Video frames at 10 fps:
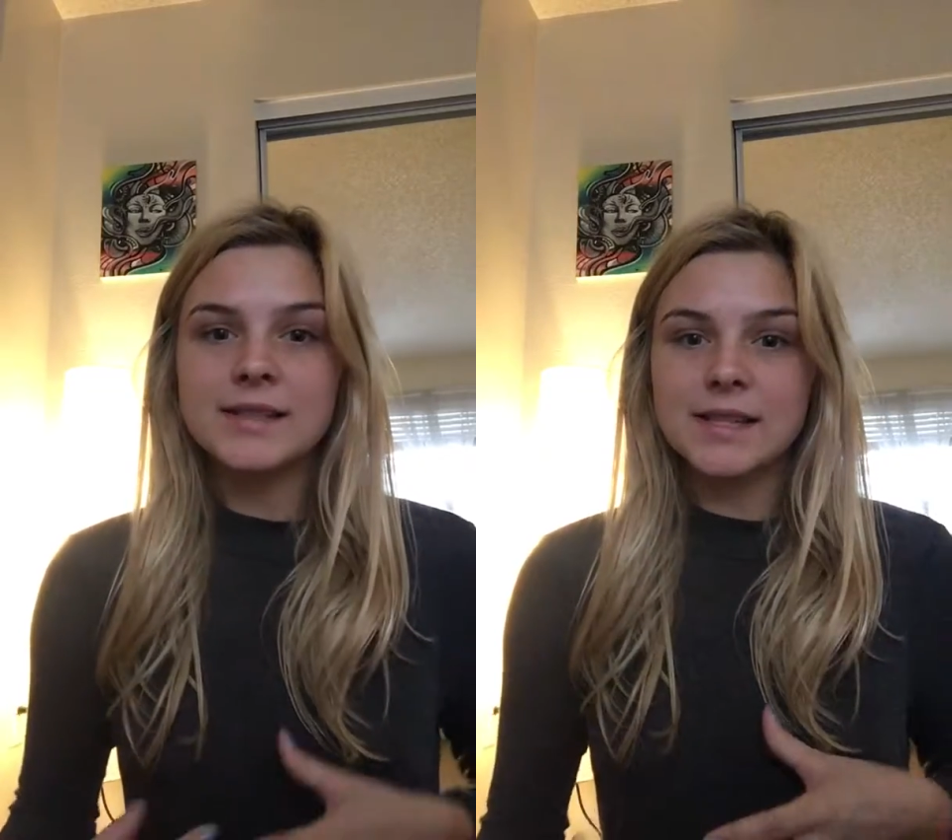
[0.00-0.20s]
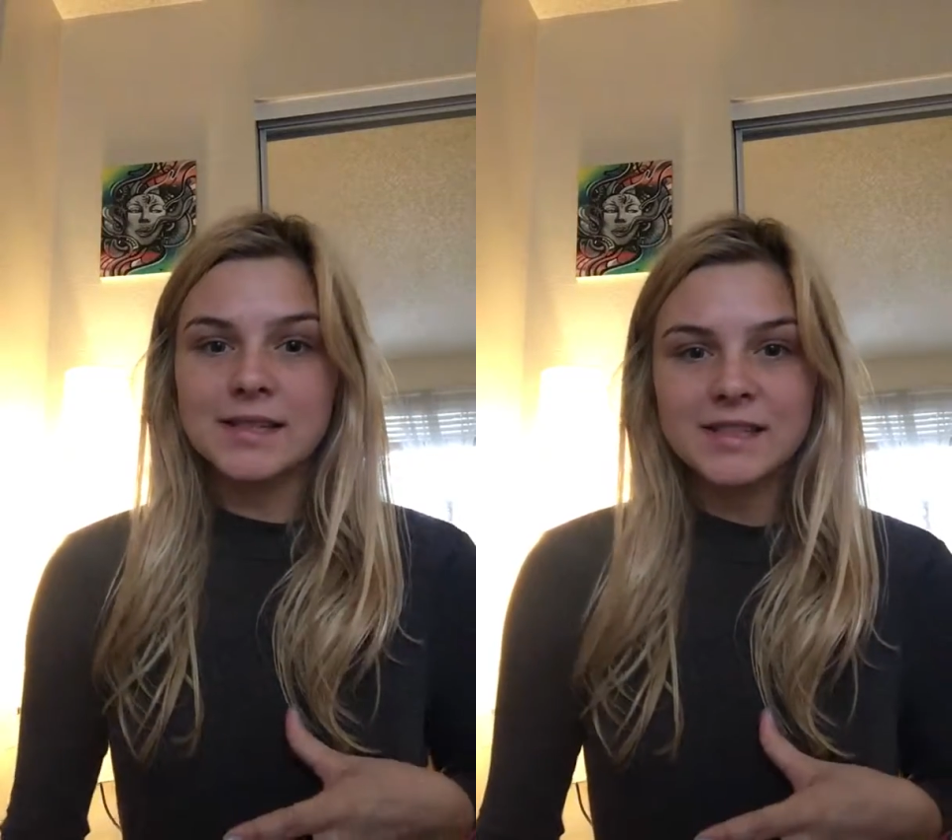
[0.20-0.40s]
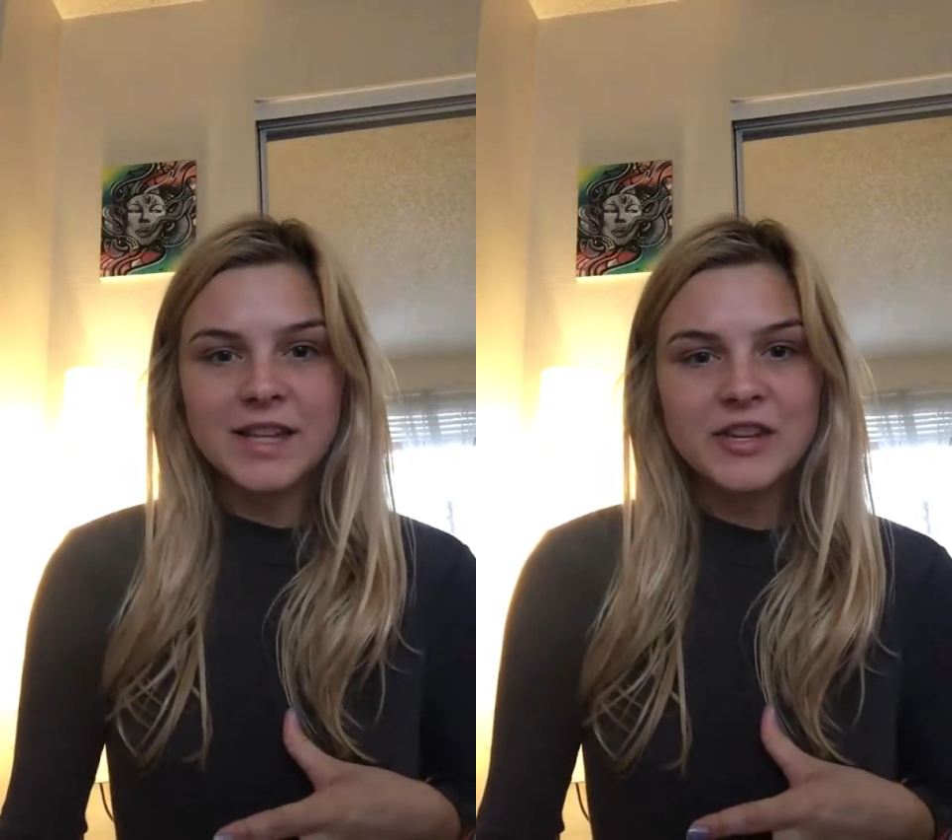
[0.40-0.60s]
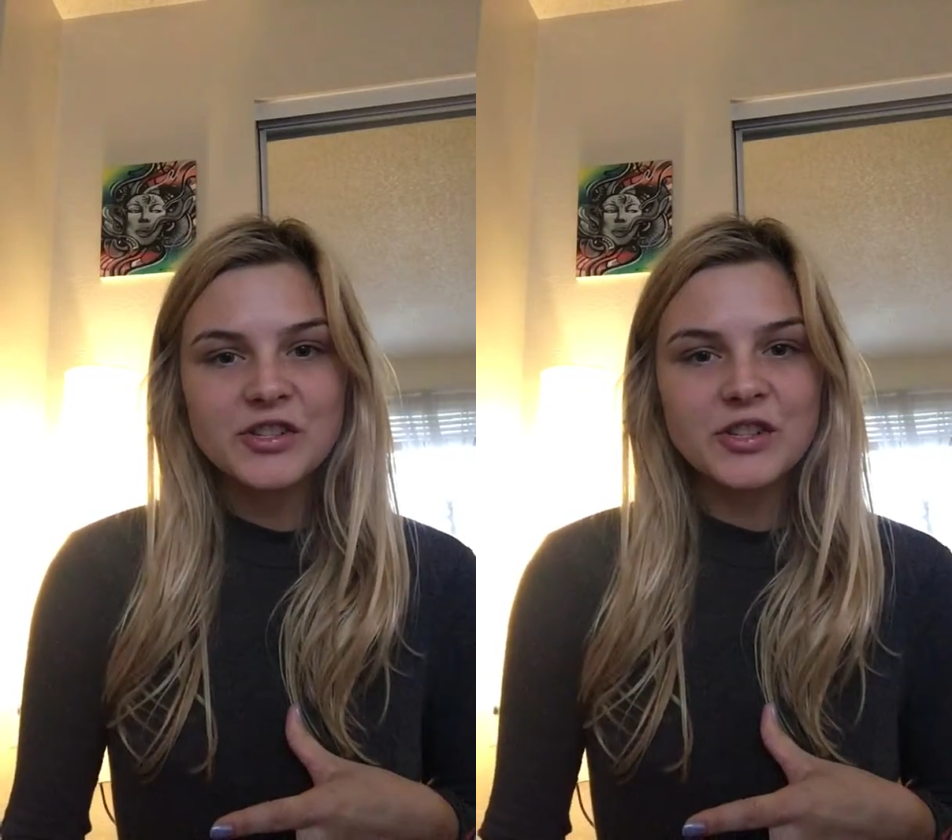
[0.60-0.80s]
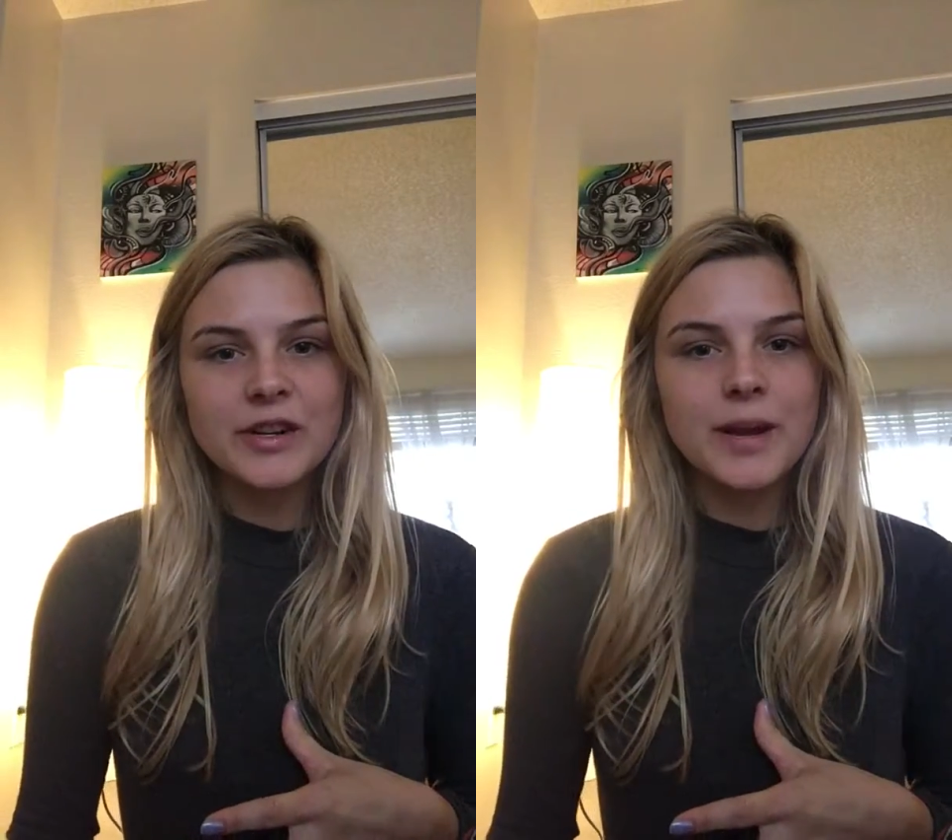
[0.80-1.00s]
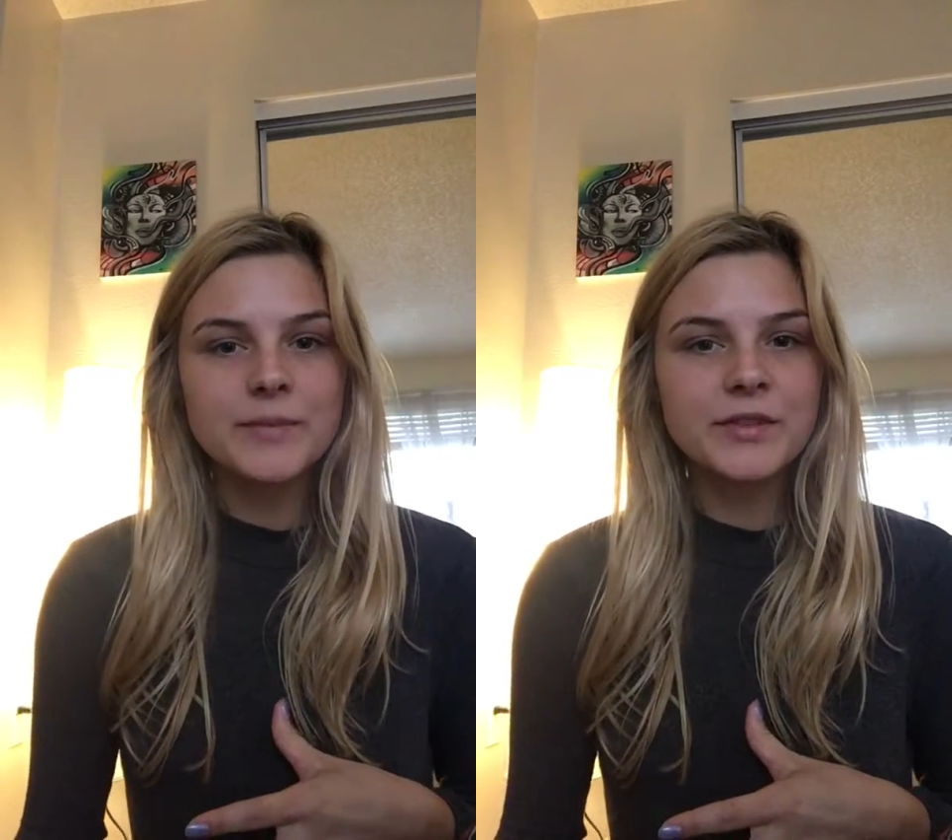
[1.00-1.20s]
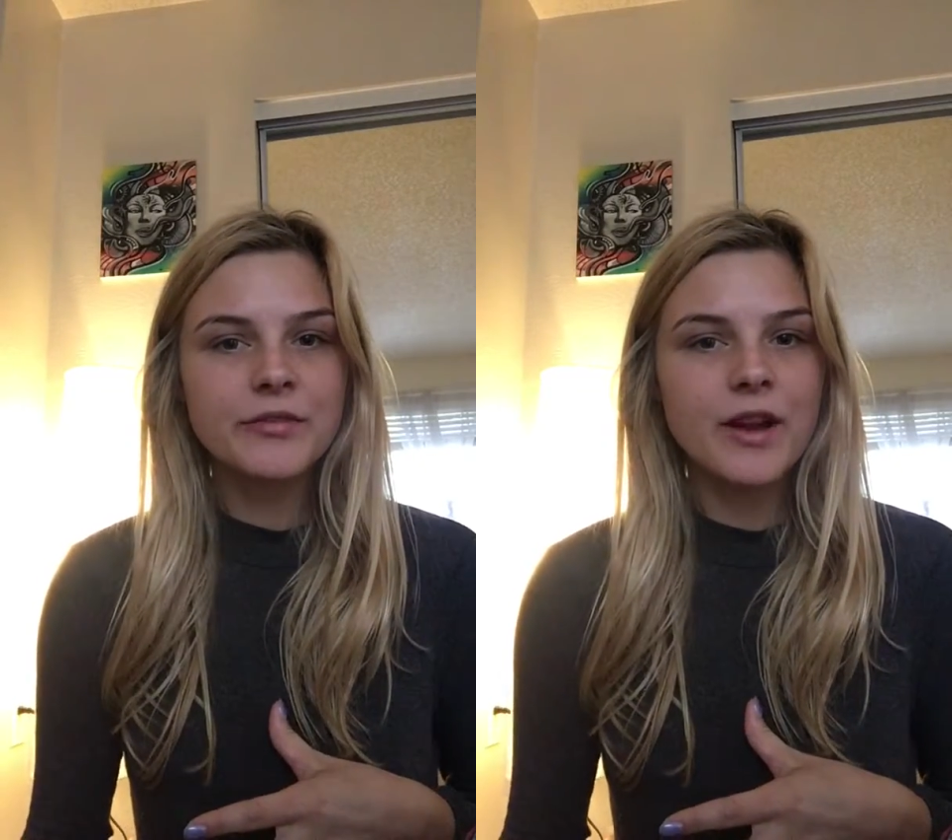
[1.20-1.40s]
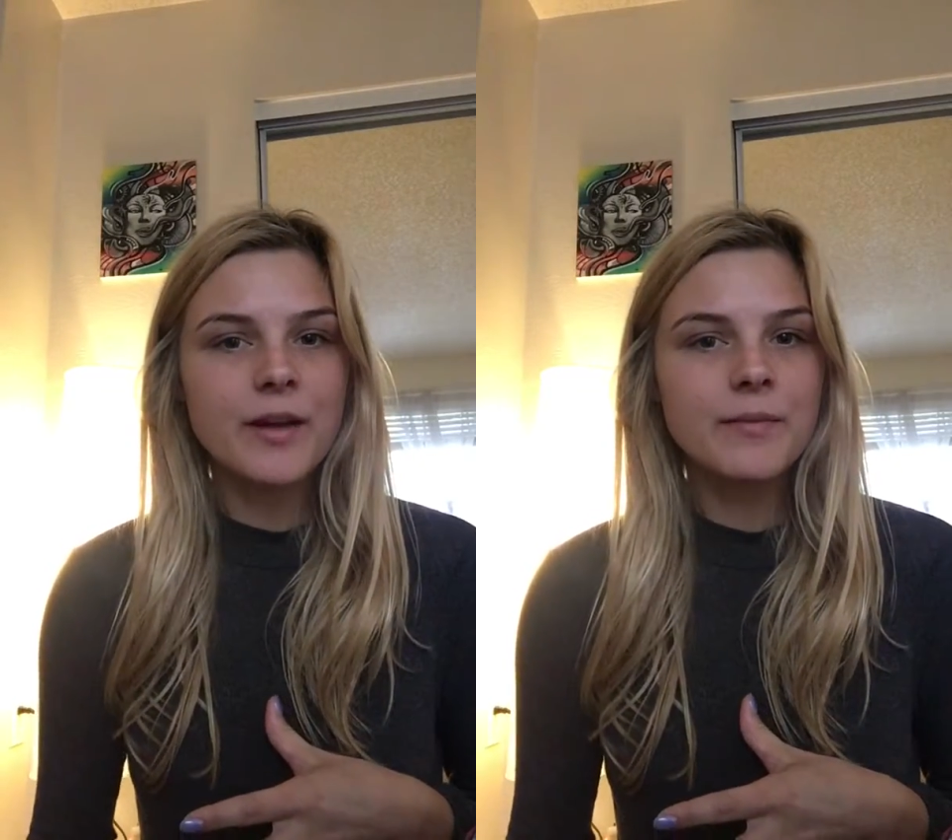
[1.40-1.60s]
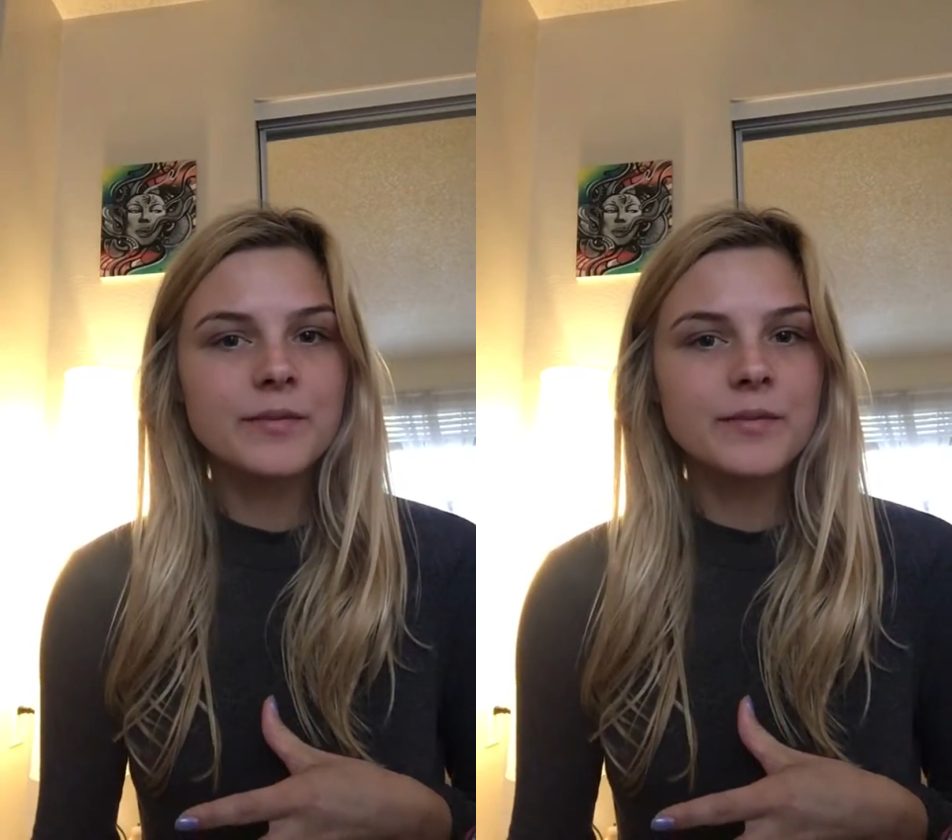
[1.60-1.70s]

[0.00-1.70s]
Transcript: sensation comes from.